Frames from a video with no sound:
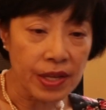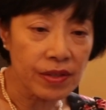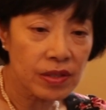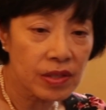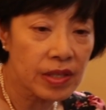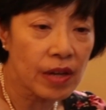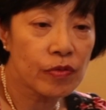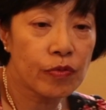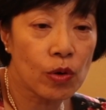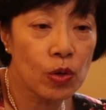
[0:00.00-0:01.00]
centres
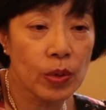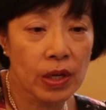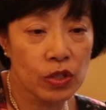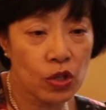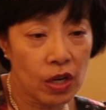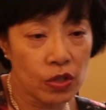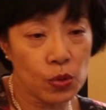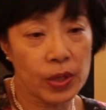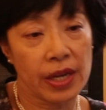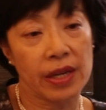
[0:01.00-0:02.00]
that follow a
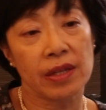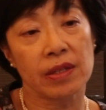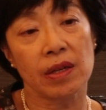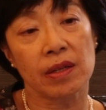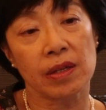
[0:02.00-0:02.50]
UK